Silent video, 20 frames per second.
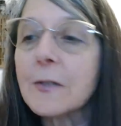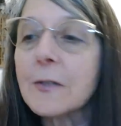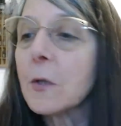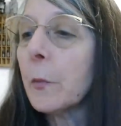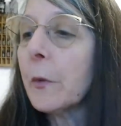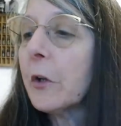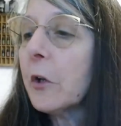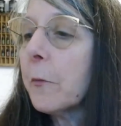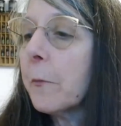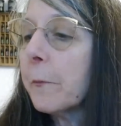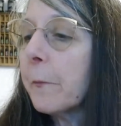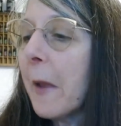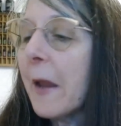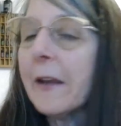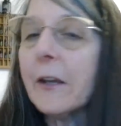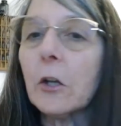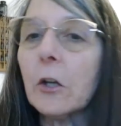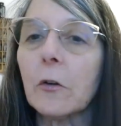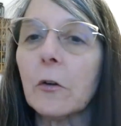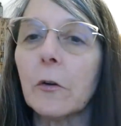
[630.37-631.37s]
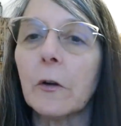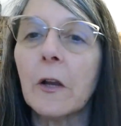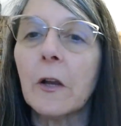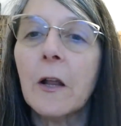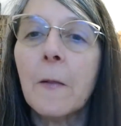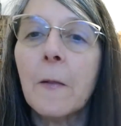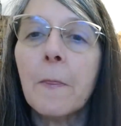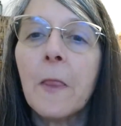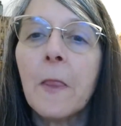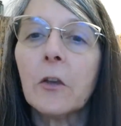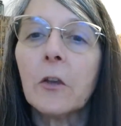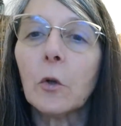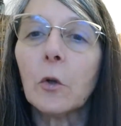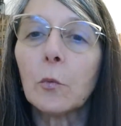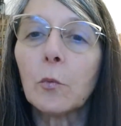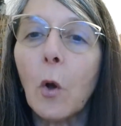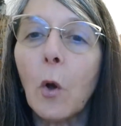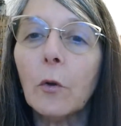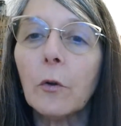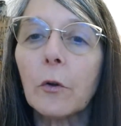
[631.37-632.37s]
So when you make your
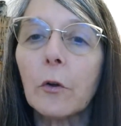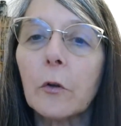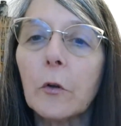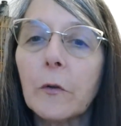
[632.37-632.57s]
roller,